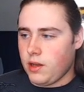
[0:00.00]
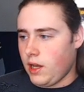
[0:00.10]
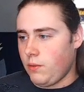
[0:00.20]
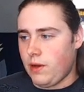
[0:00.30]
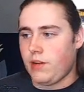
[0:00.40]

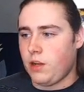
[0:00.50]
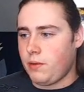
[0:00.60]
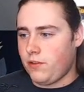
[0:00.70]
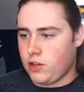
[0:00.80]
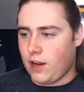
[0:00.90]
Okay, we have a
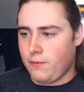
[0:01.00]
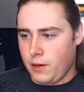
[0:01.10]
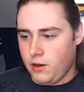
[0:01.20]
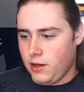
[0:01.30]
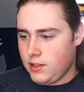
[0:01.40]
little bit of a
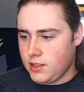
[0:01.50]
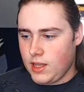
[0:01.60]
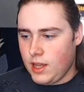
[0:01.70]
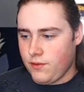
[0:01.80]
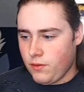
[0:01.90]
drive period
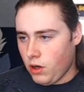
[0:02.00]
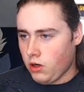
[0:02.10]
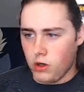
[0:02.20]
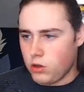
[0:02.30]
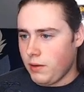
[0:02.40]
to save
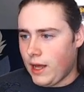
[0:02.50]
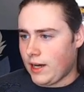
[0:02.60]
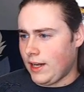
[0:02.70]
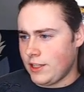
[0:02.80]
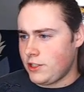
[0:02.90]
on Goku
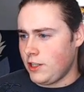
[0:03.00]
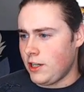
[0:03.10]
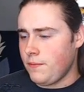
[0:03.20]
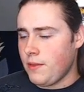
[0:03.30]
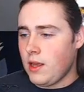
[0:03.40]
Black last
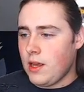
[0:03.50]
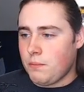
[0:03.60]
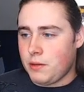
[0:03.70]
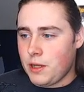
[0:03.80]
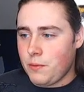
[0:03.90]
year.
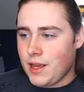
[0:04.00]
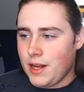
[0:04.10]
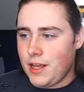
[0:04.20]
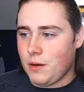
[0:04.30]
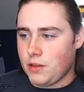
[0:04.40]
But then we
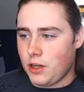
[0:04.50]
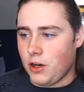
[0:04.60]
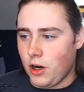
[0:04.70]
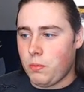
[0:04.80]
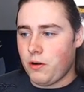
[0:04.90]
get hit with
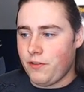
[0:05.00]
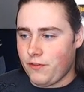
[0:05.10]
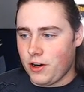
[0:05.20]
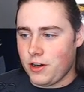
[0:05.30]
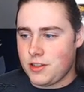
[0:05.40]
a global
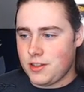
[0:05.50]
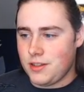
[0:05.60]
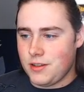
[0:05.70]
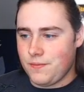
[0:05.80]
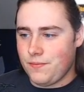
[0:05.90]

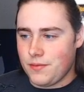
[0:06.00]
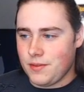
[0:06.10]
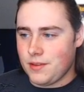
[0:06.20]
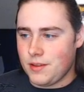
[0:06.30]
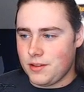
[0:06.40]
first
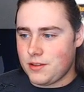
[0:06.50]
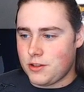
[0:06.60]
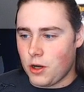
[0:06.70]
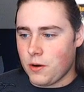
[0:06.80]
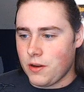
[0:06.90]

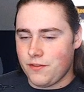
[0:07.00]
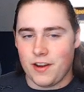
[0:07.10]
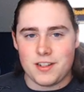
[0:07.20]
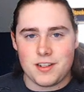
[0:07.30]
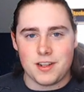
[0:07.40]
Dokkan
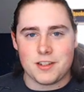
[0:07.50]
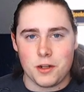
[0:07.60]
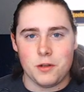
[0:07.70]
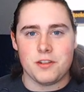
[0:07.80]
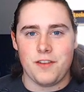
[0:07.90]
Fest
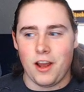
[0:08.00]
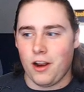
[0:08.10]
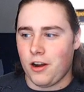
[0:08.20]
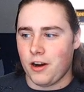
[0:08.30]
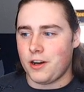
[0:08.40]
exclusive
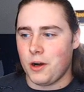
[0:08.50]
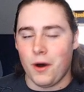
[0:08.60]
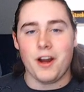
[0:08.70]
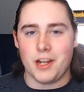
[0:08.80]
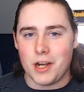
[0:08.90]
LR
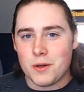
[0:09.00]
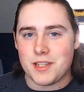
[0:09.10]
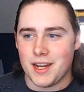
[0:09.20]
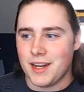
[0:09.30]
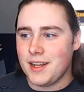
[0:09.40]
Gohan and
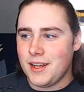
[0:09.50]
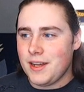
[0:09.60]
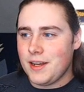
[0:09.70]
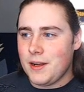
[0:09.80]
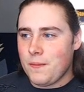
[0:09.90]
Goten,
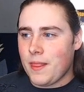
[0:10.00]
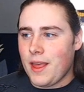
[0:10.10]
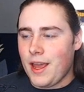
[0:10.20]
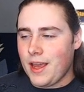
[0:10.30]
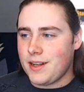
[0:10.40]

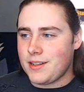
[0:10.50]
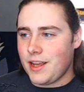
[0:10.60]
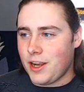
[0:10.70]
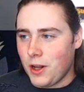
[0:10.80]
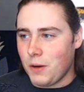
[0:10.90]

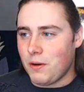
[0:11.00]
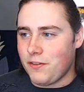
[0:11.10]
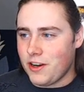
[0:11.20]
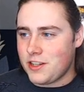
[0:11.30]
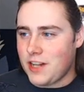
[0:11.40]
and a
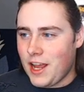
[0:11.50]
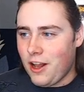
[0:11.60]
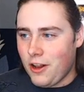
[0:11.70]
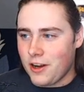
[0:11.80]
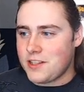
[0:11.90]
global first
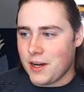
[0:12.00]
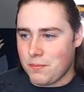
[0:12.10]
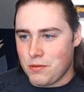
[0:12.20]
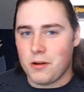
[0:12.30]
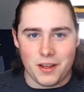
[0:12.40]
LR
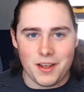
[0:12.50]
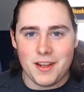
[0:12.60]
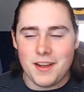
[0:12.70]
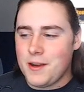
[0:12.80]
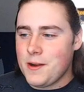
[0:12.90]
Tech Broly.